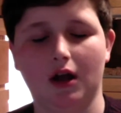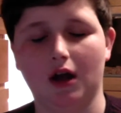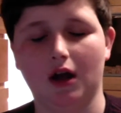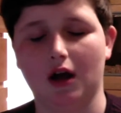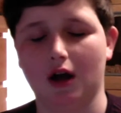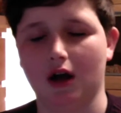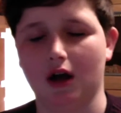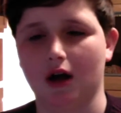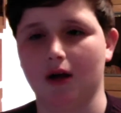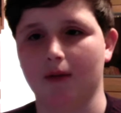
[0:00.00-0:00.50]

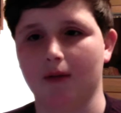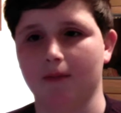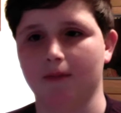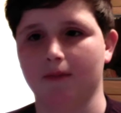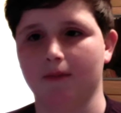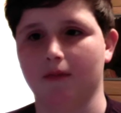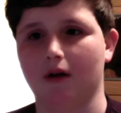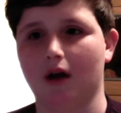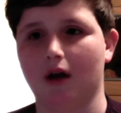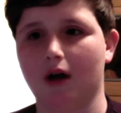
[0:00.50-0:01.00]

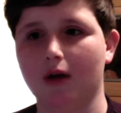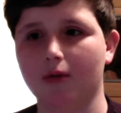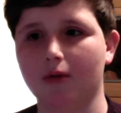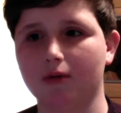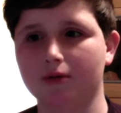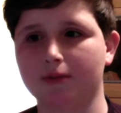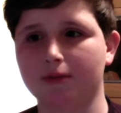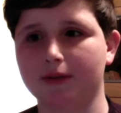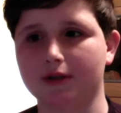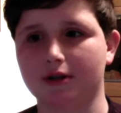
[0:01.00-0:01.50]
Um, I
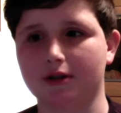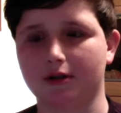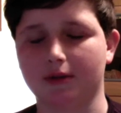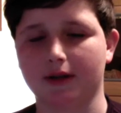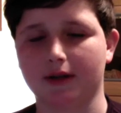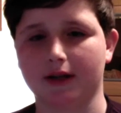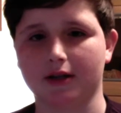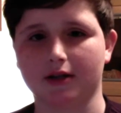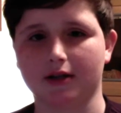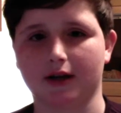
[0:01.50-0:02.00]
will be
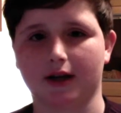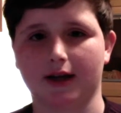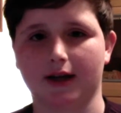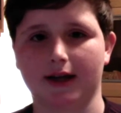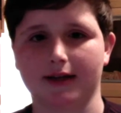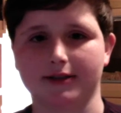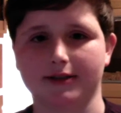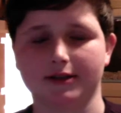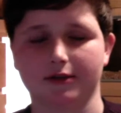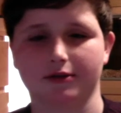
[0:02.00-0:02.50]
doing
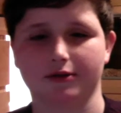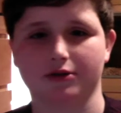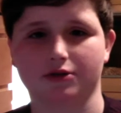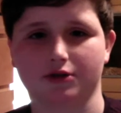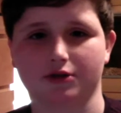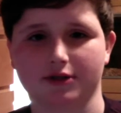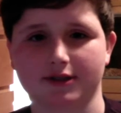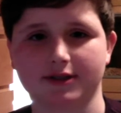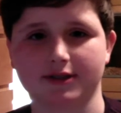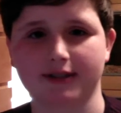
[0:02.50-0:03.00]
a series
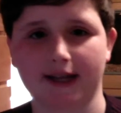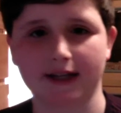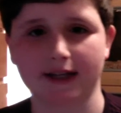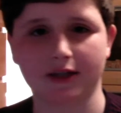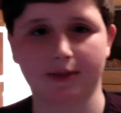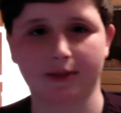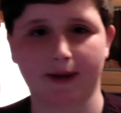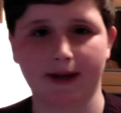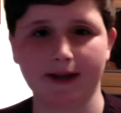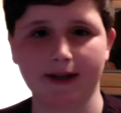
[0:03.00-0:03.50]
called Snake
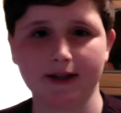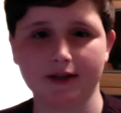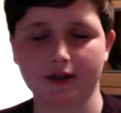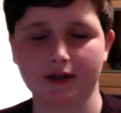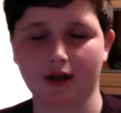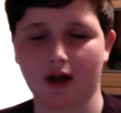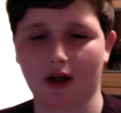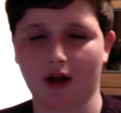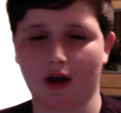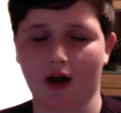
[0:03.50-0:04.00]
Debate,
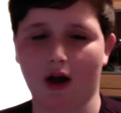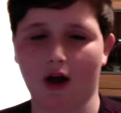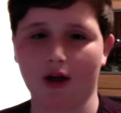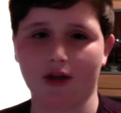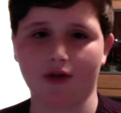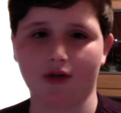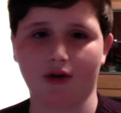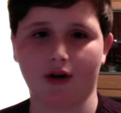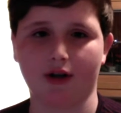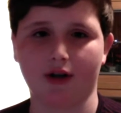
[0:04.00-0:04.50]
uh,
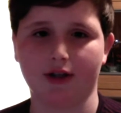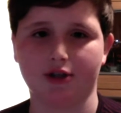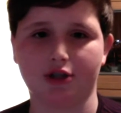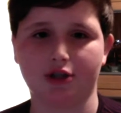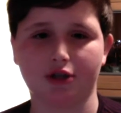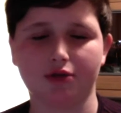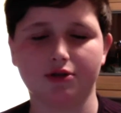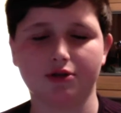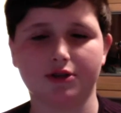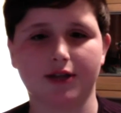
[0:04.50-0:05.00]
either on a
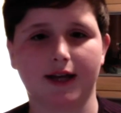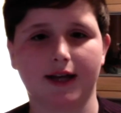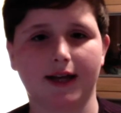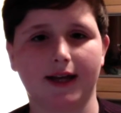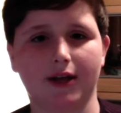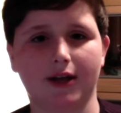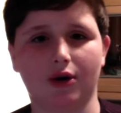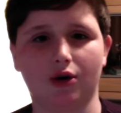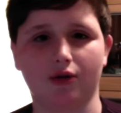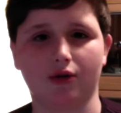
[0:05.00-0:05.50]

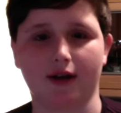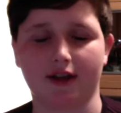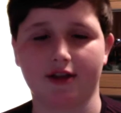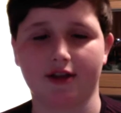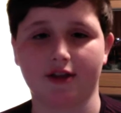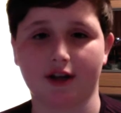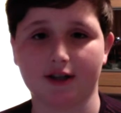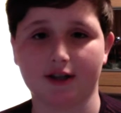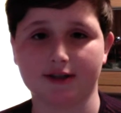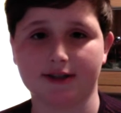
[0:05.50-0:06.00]
Tuesday or a
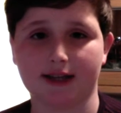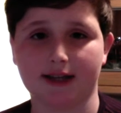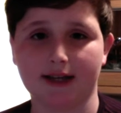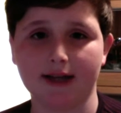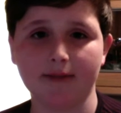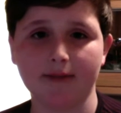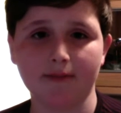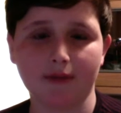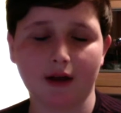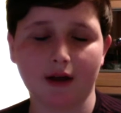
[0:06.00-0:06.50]

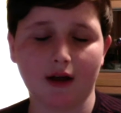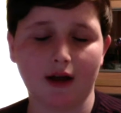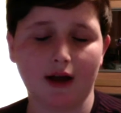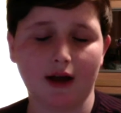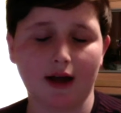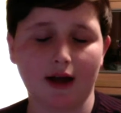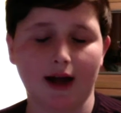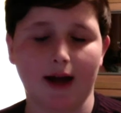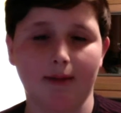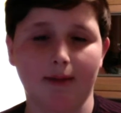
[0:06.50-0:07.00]
Thursday.
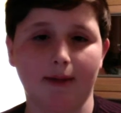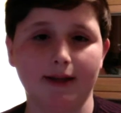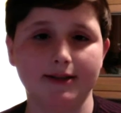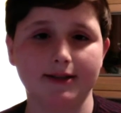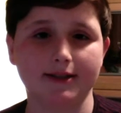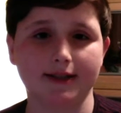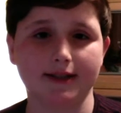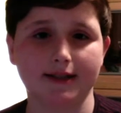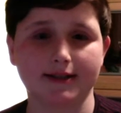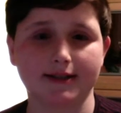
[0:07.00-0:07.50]
And
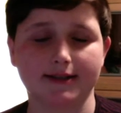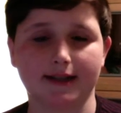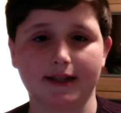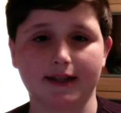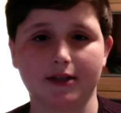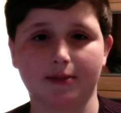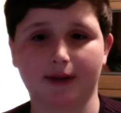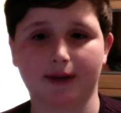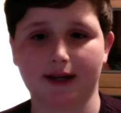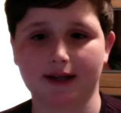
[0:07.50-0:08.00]
basically, Snake
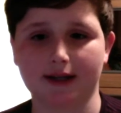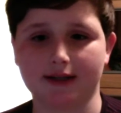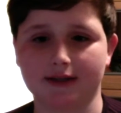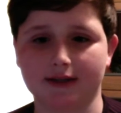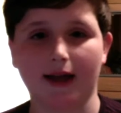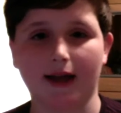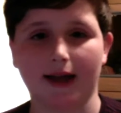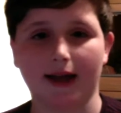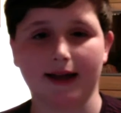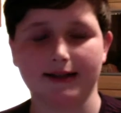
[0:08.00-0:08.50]

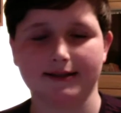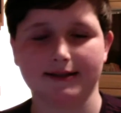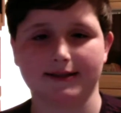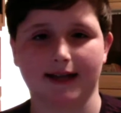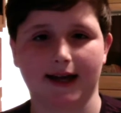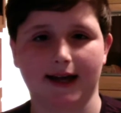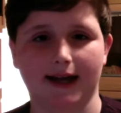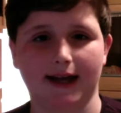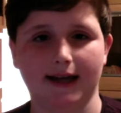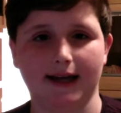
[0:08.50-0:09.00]
Debate is
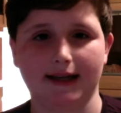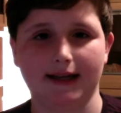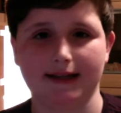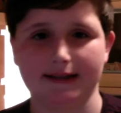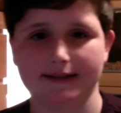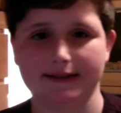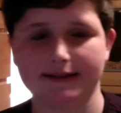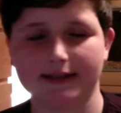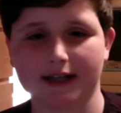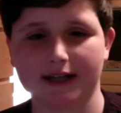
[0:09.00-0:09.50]
a
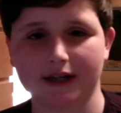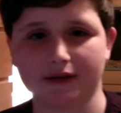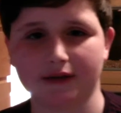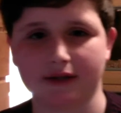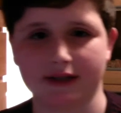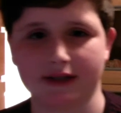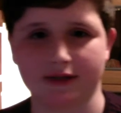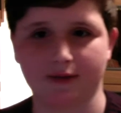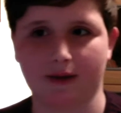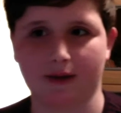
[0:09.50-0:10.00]

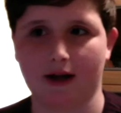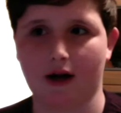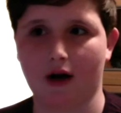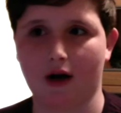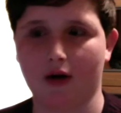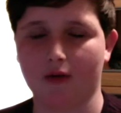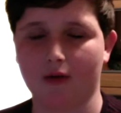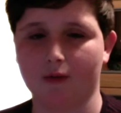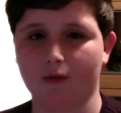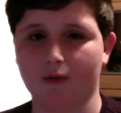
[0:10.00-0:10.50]
series where
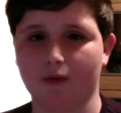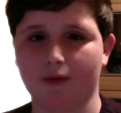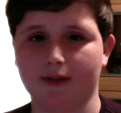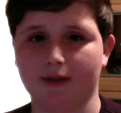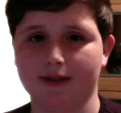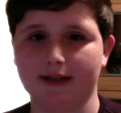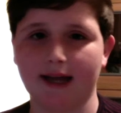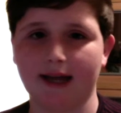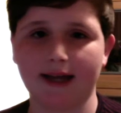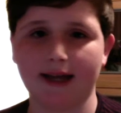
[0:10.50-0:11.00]
I will
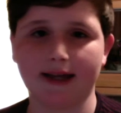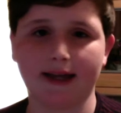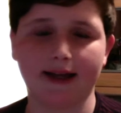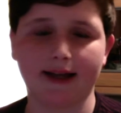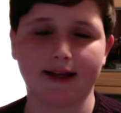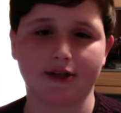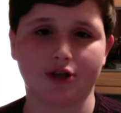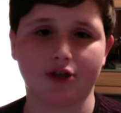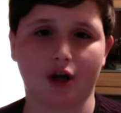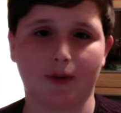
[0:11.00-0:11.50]
be taking
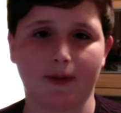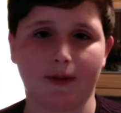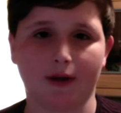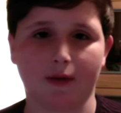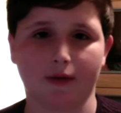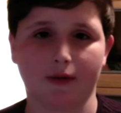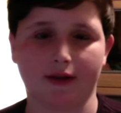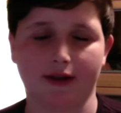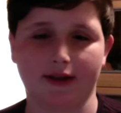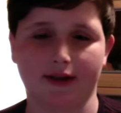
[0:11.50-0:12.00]
a topic
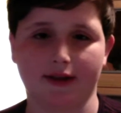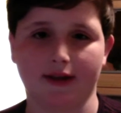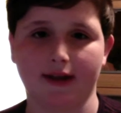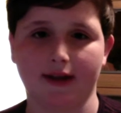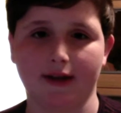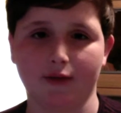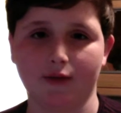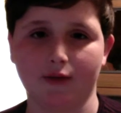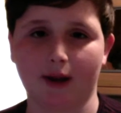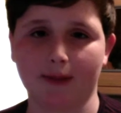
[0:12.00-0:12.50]
within
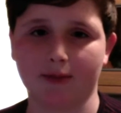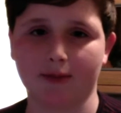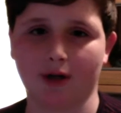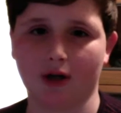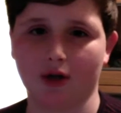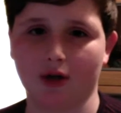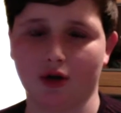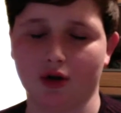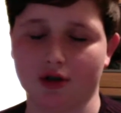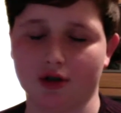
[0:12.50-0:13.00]
the
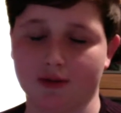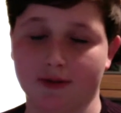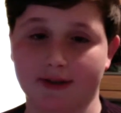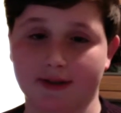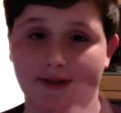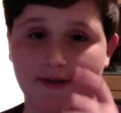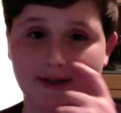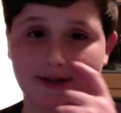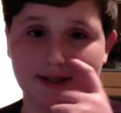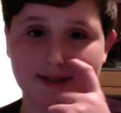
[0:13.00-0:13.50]
reptile or
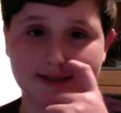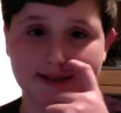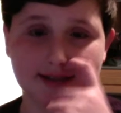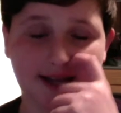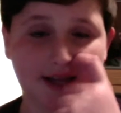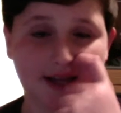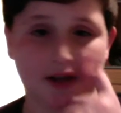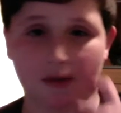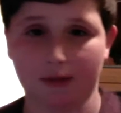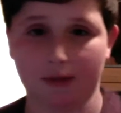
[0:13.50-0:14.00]
specifically
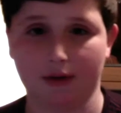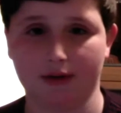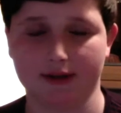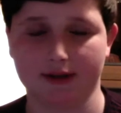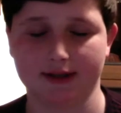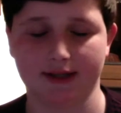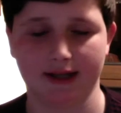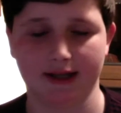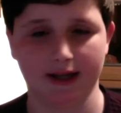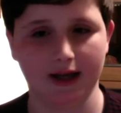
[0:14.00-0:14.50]
snake
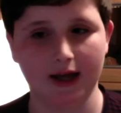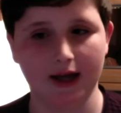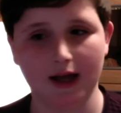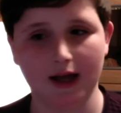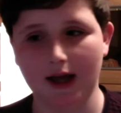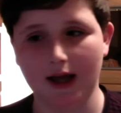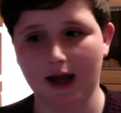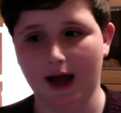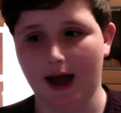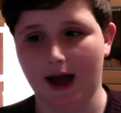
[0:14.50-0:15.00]
community
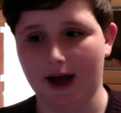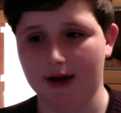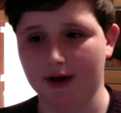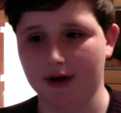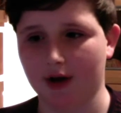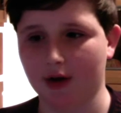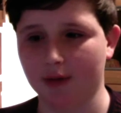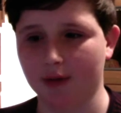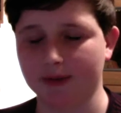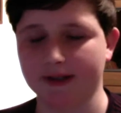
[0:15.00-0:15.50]
and
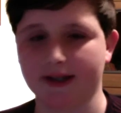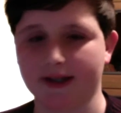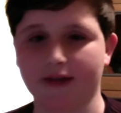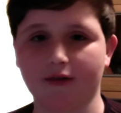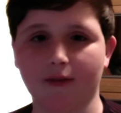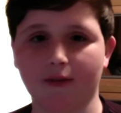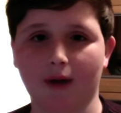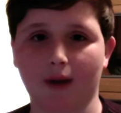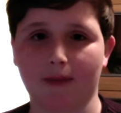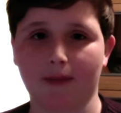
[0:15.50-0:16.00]
I'll be
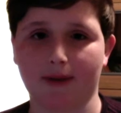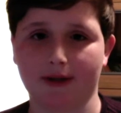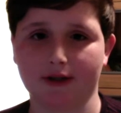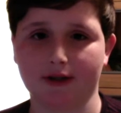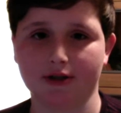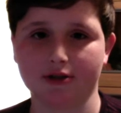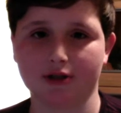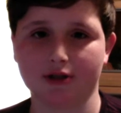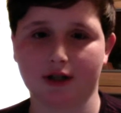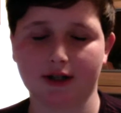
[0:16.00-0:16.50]
giving my
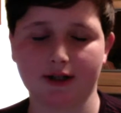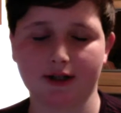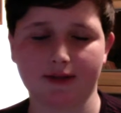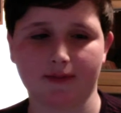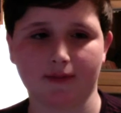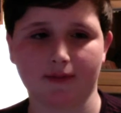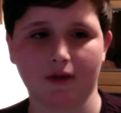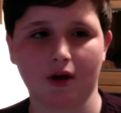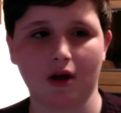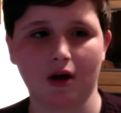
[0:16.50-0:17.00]
opinions on it.
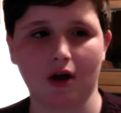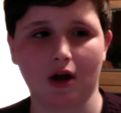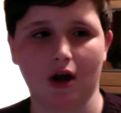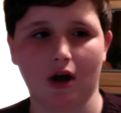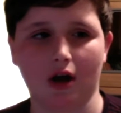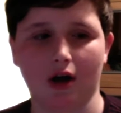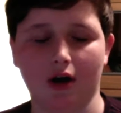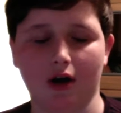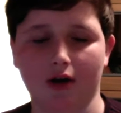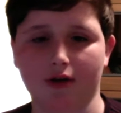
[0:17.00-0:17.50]

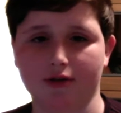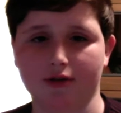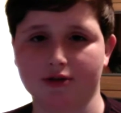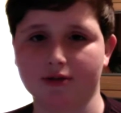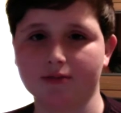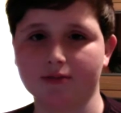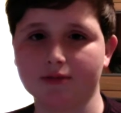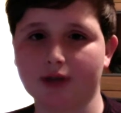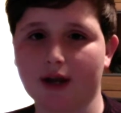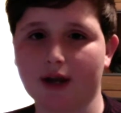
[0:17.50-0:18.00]
Uh,
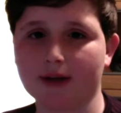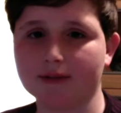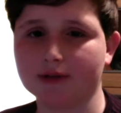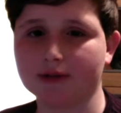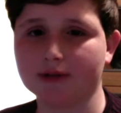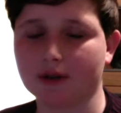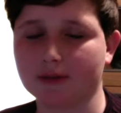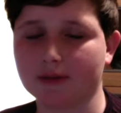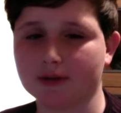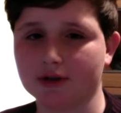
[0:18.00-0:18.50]
sometimes
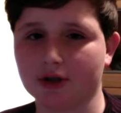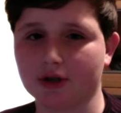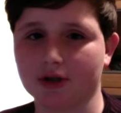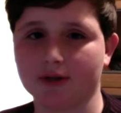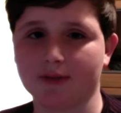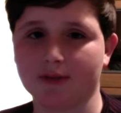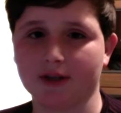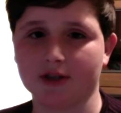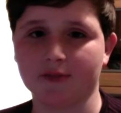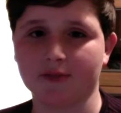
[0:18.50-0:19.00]
I'll be joined
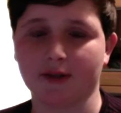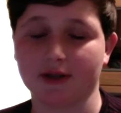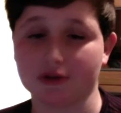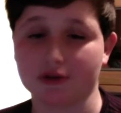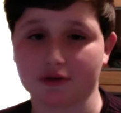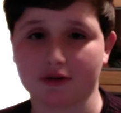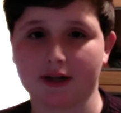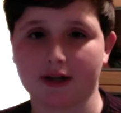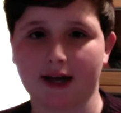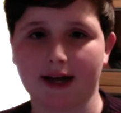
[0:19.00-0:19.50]
by special
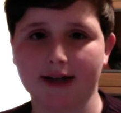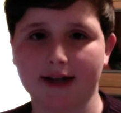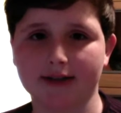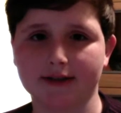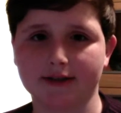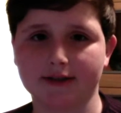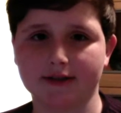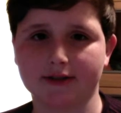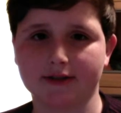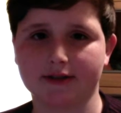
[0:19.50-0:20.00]

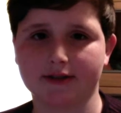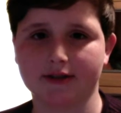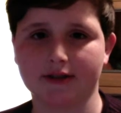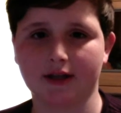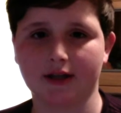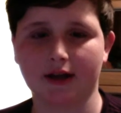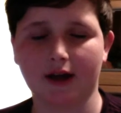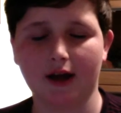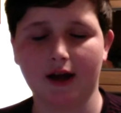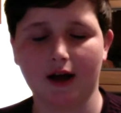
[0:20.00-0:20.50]
guests
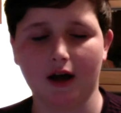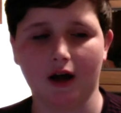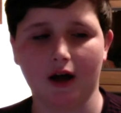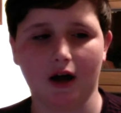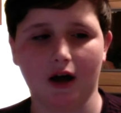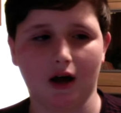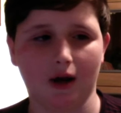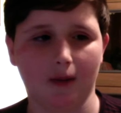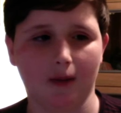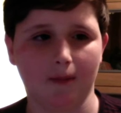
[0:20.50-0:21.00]

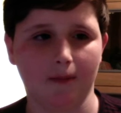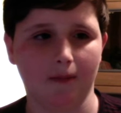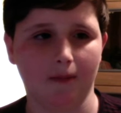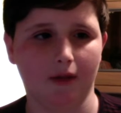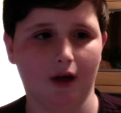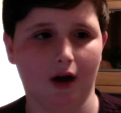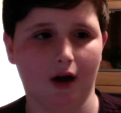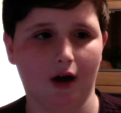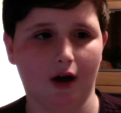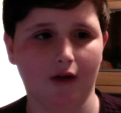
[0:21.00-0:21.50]
um,
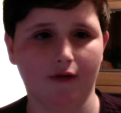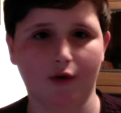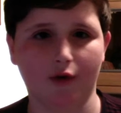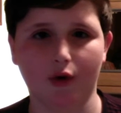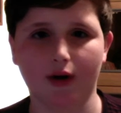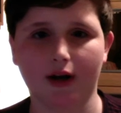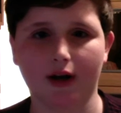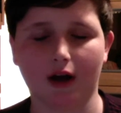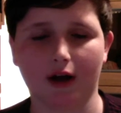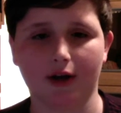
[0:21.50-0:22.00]
that I've
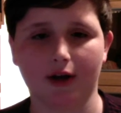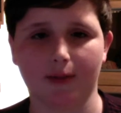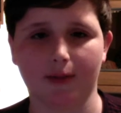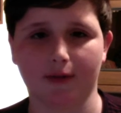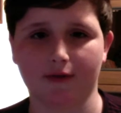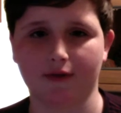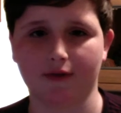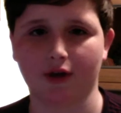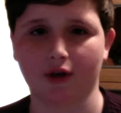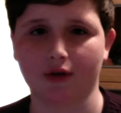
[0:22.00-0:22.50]
already lined up a
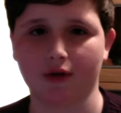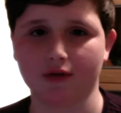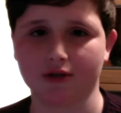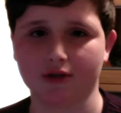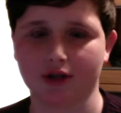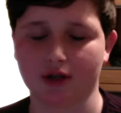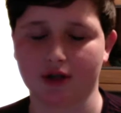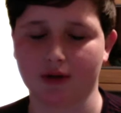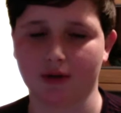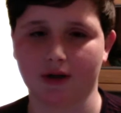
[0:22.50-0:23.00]
few,
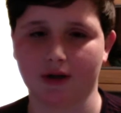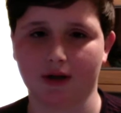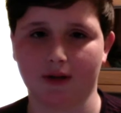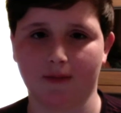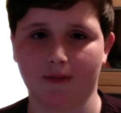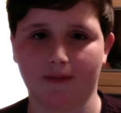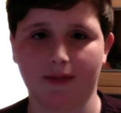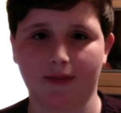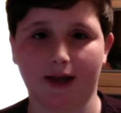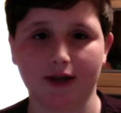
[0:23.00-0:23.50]
so uh,
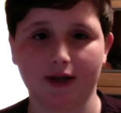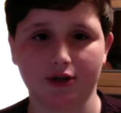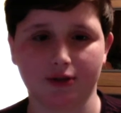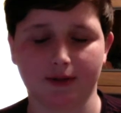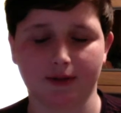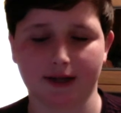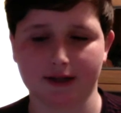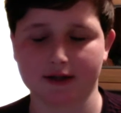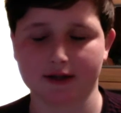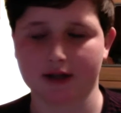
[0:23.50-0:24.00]
that should be
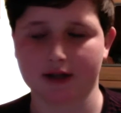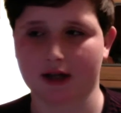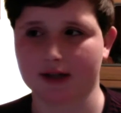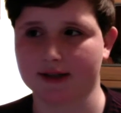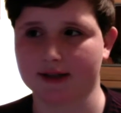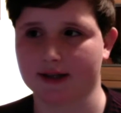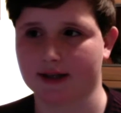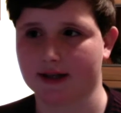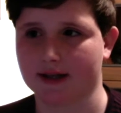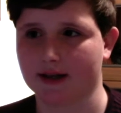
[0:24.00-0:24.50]

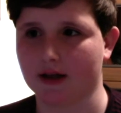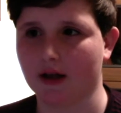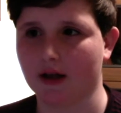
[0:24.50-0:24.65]
exciting.